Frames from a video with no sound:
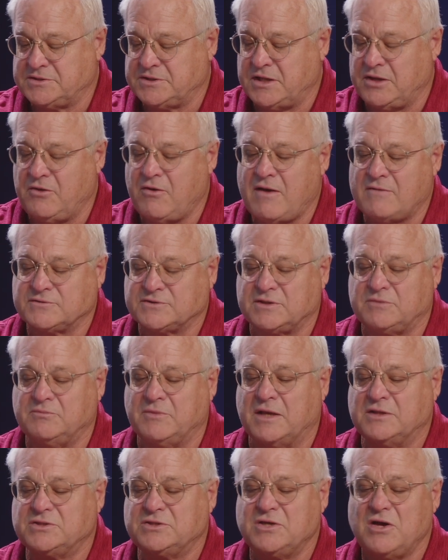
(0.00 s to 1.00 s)
And you have something
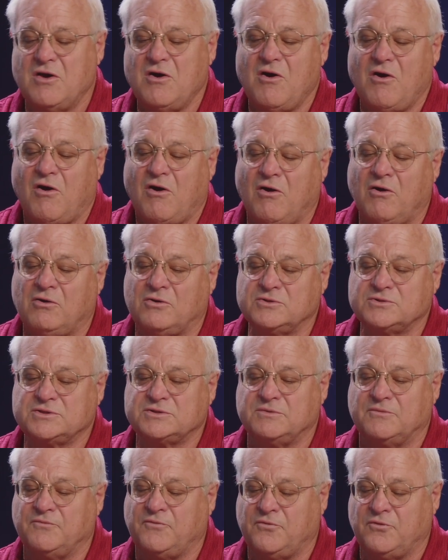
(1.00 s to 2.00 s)
that's
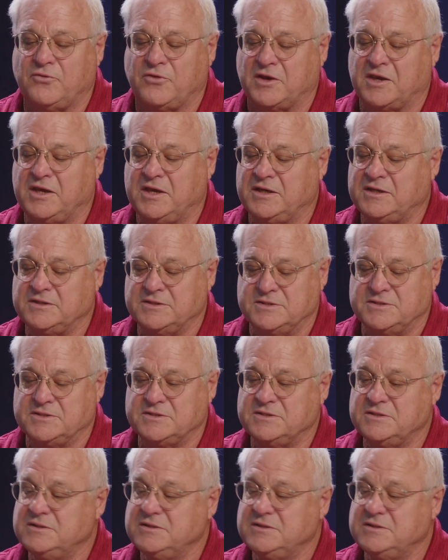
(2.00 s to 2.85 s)
awesome for the kids.